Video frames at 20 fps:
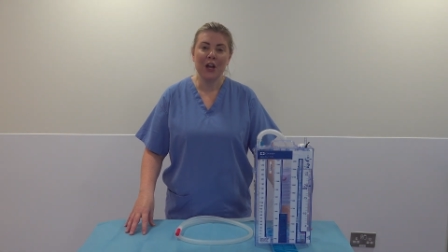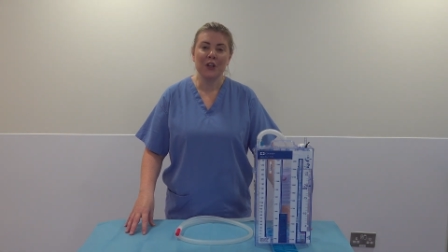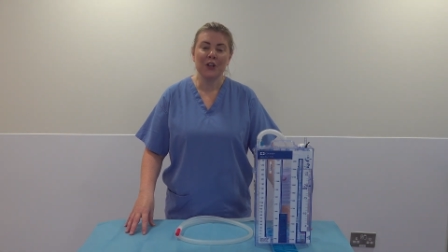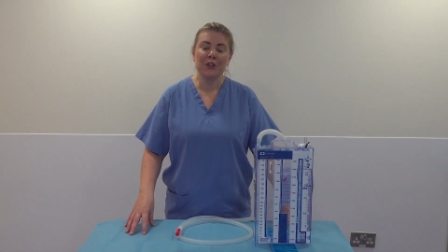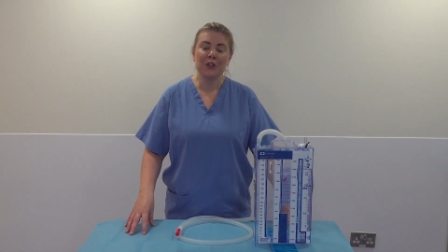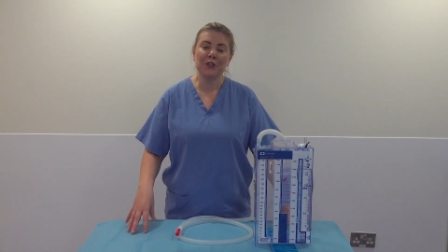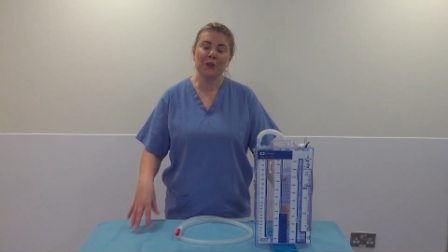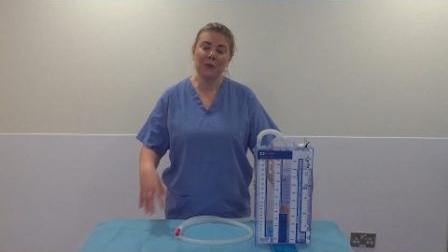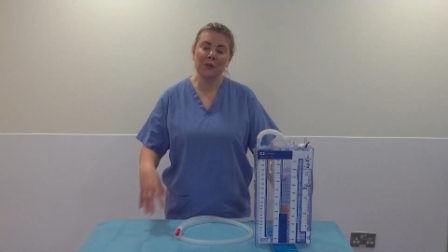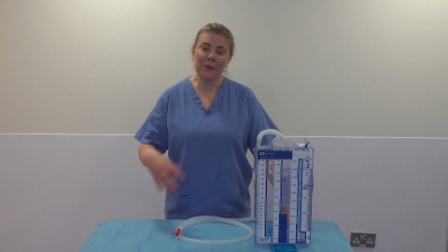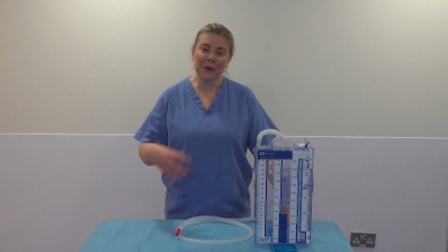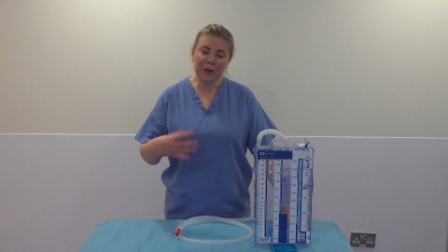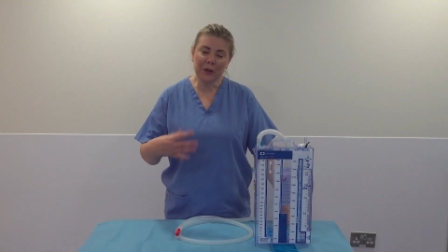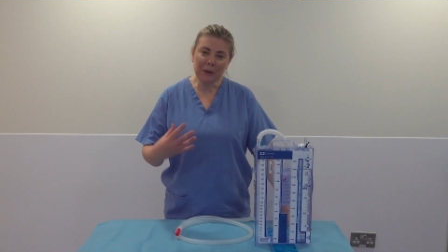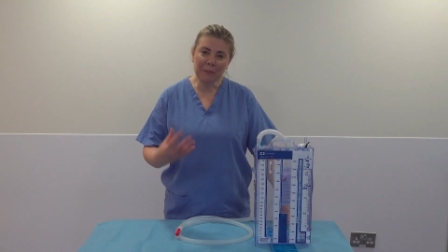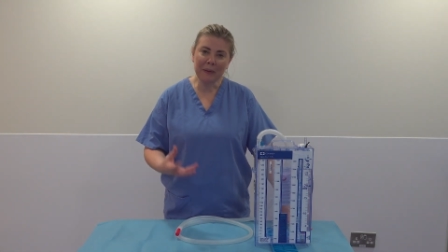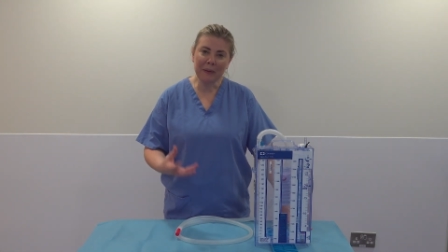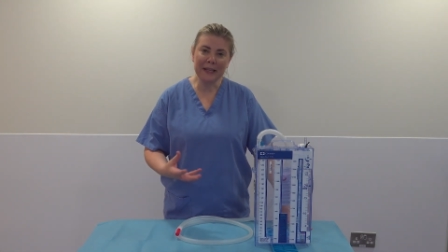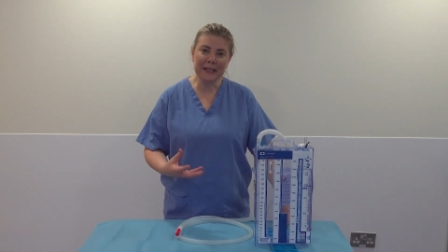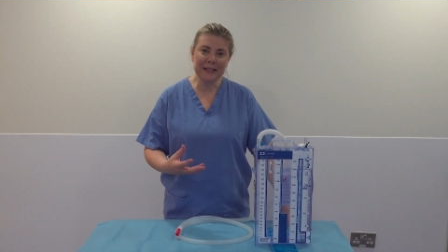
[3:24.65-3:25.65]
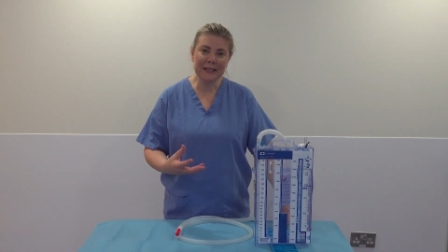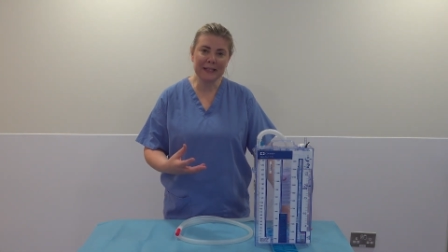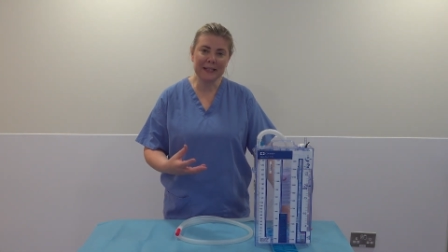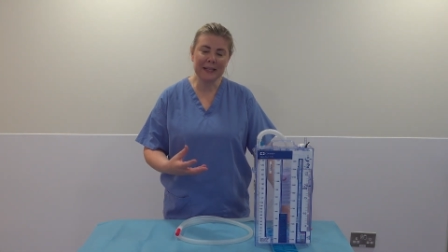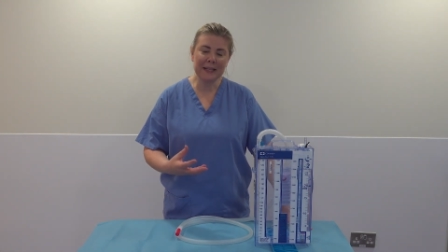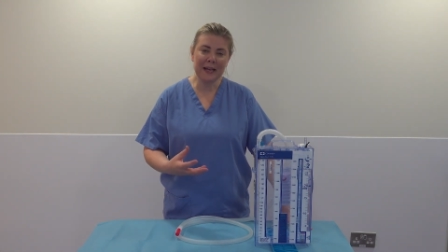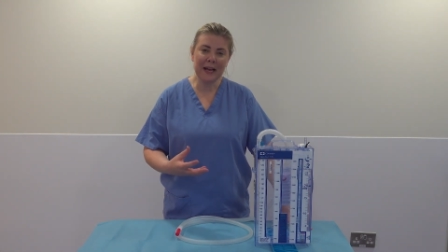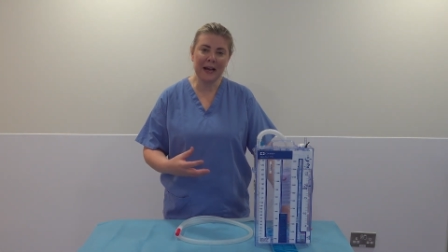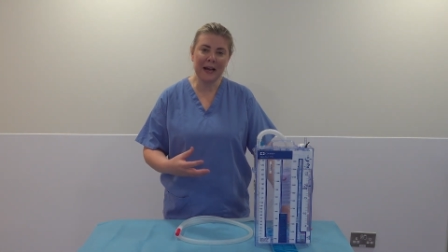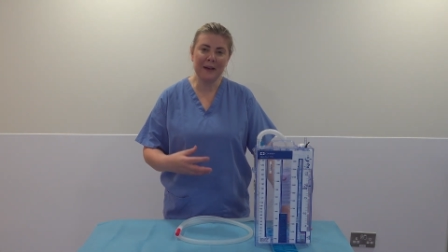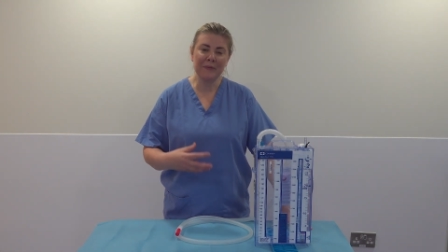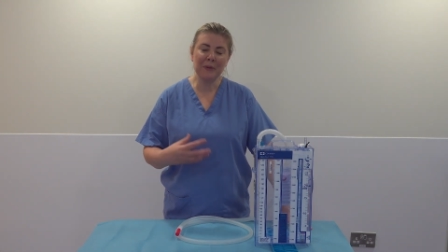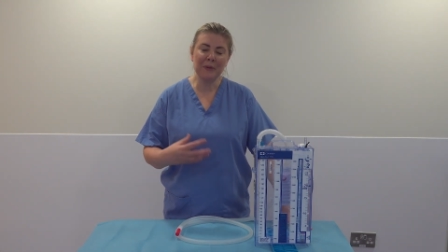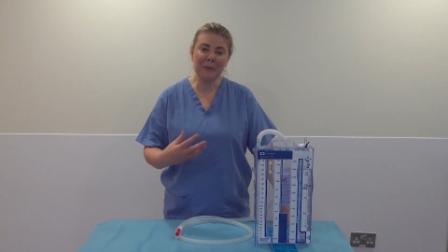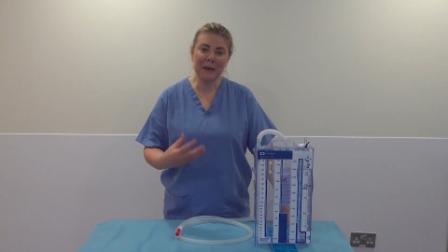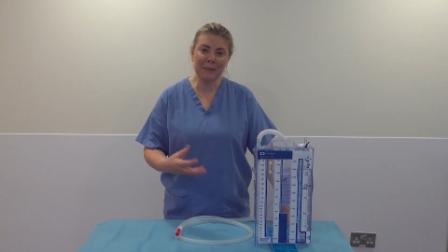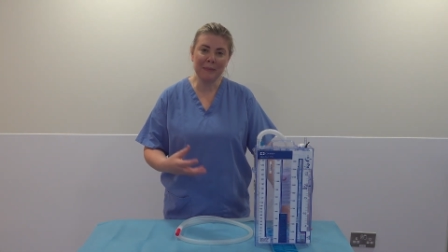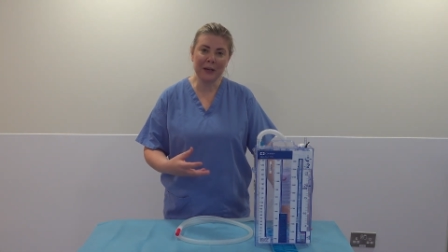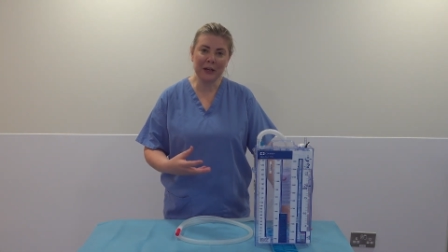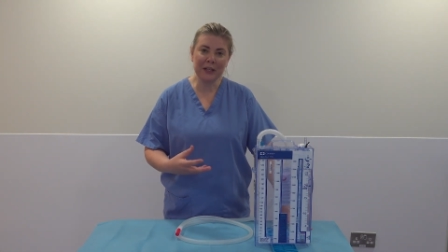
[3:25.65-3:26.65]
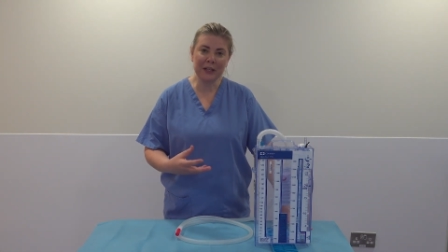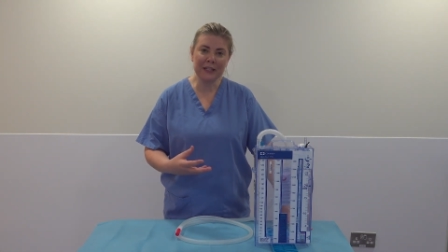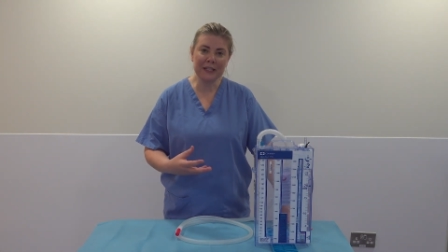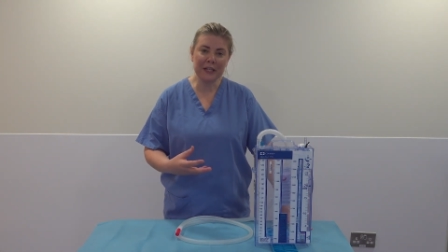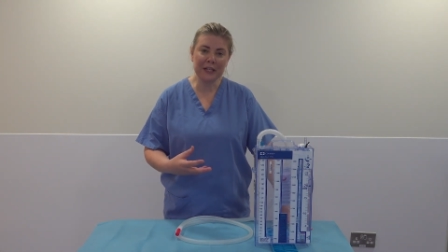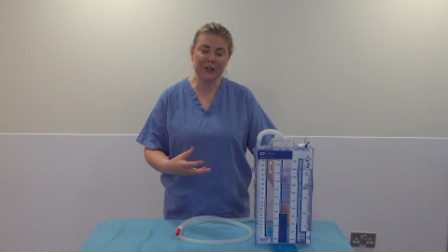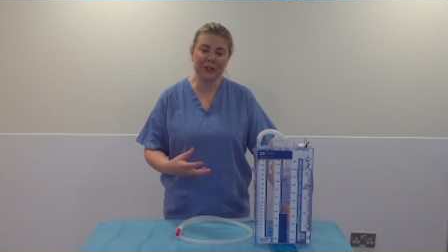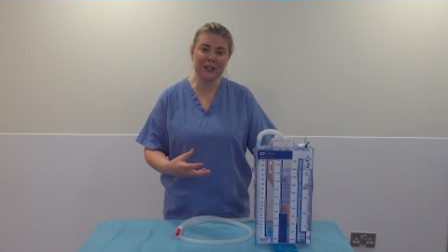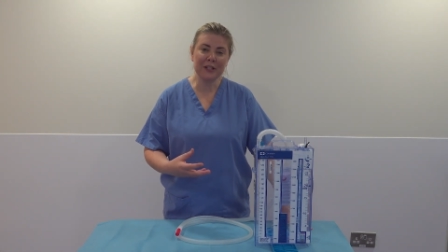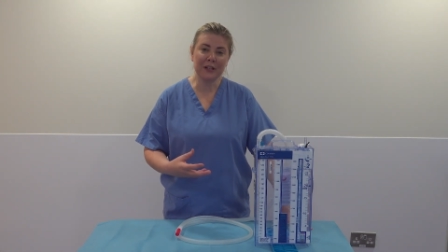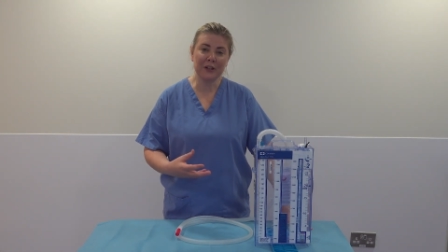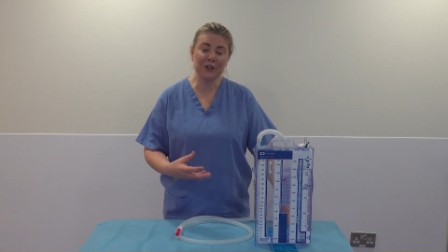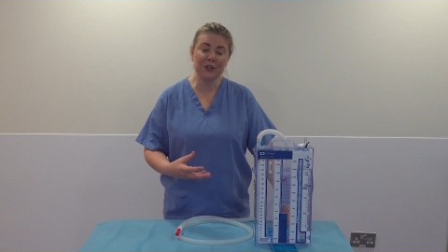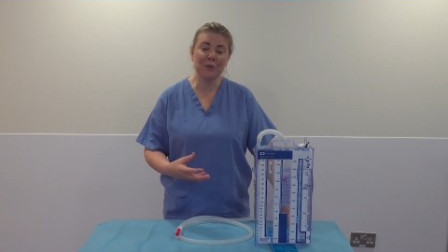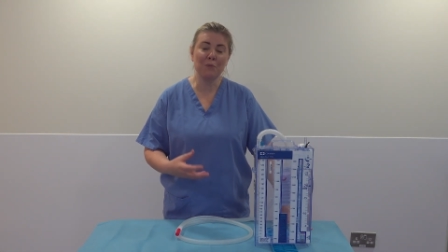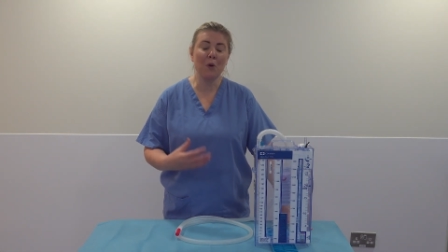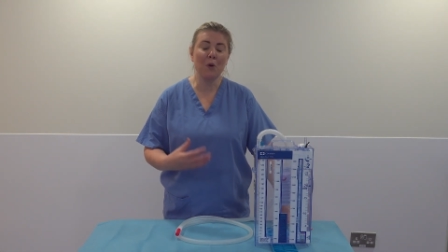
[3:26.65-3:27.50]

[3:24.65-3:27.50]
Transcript: So if we're going to place um, the baby on continuous suction,